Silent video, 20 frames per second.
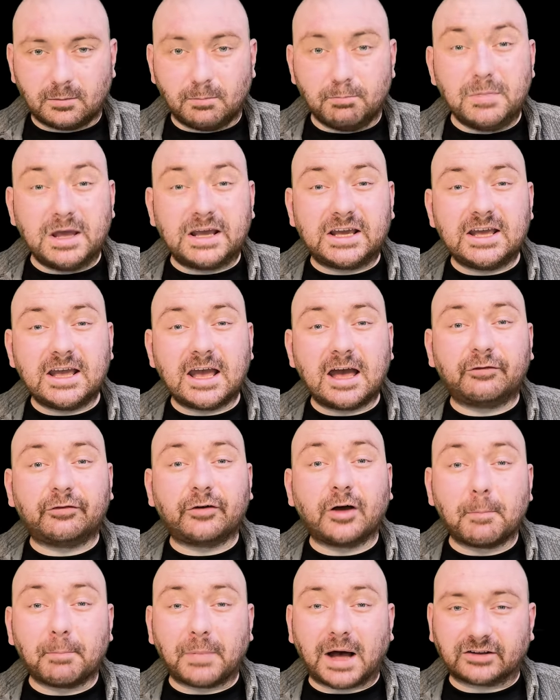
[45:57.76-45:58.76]
Mikhaev
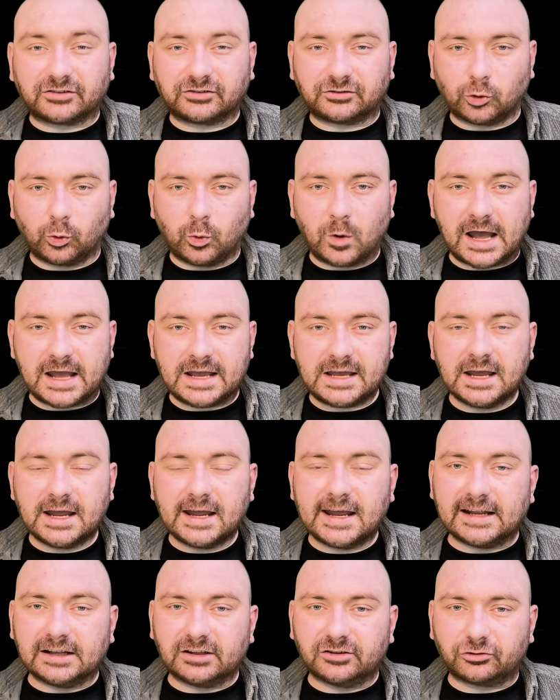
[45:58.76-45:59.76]
passed away
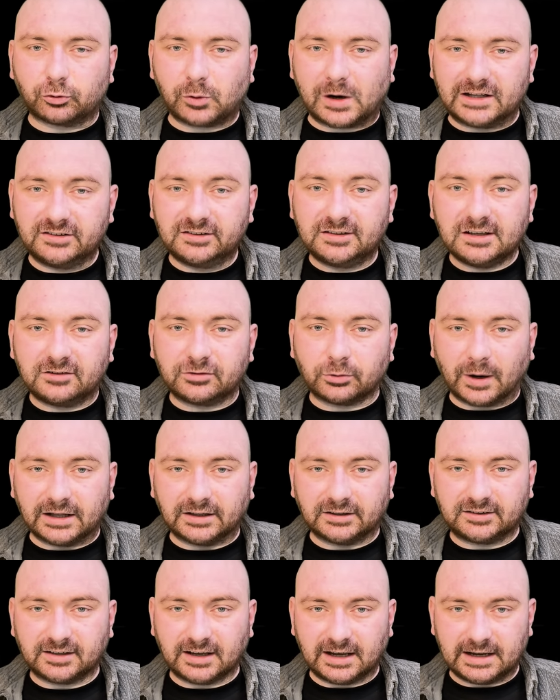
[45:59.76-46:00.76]
in
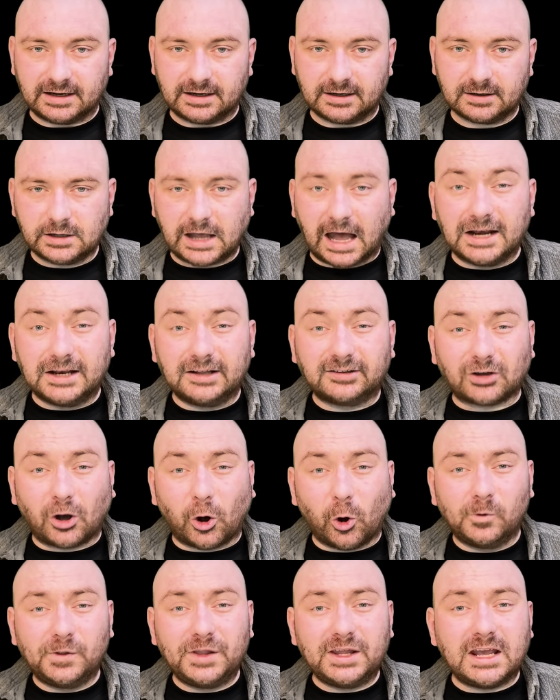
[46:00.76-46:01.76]
2020, and it's
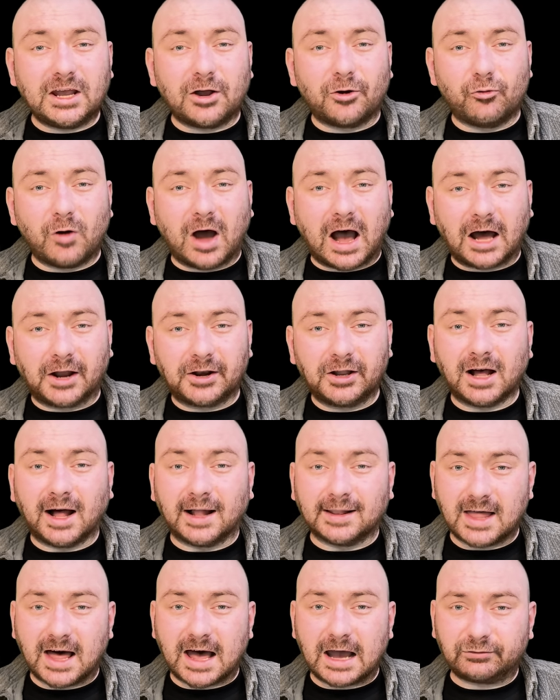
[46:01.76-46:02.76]
only Irina
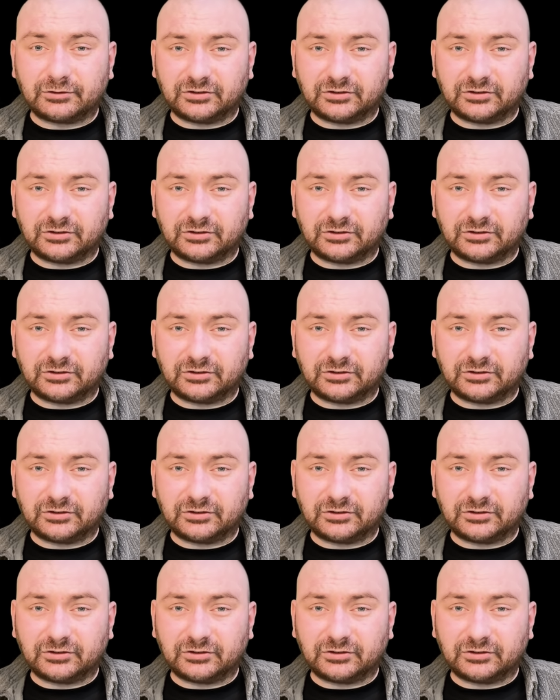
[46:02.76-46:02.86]
alive